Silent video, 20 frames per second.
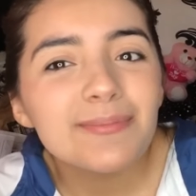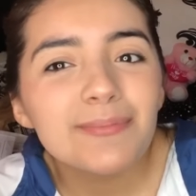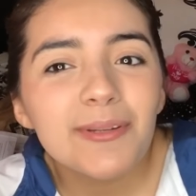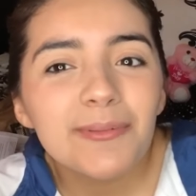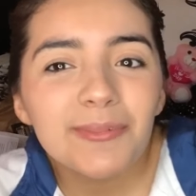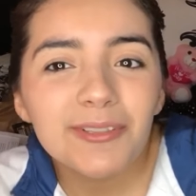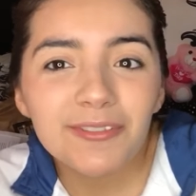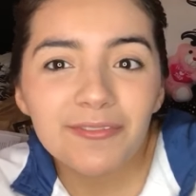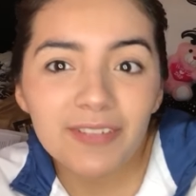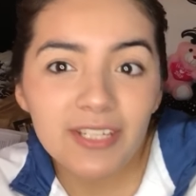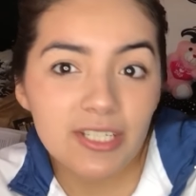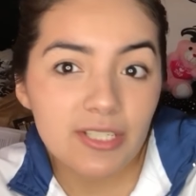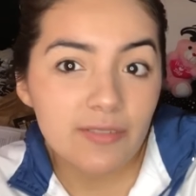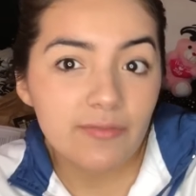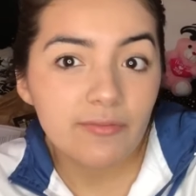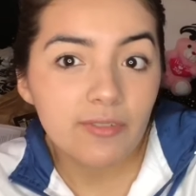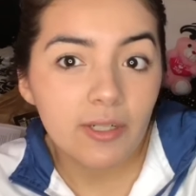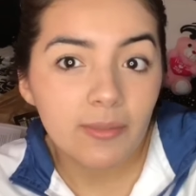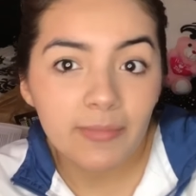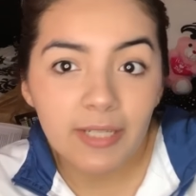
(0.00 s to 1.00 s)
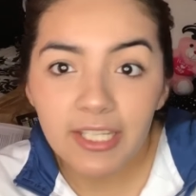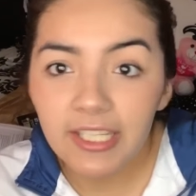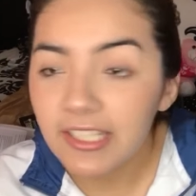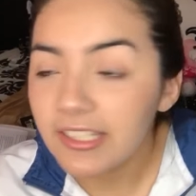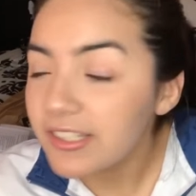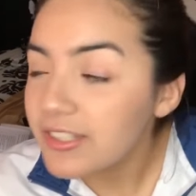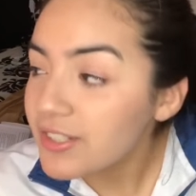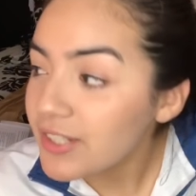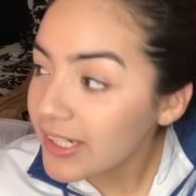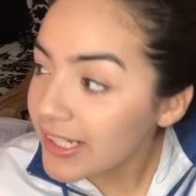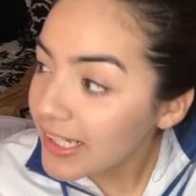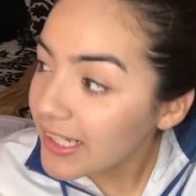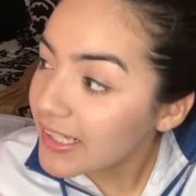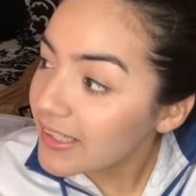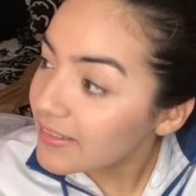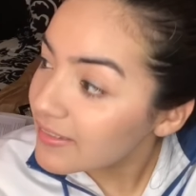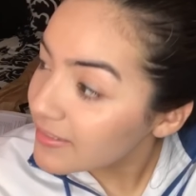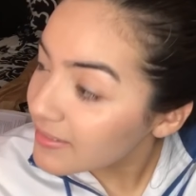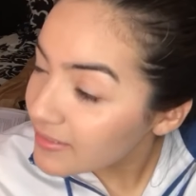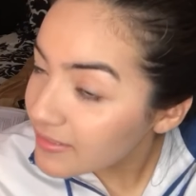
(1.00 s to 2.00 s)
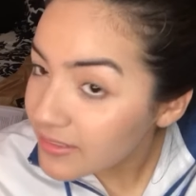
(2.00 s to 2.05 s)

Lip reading: my motivation for all my haters right now.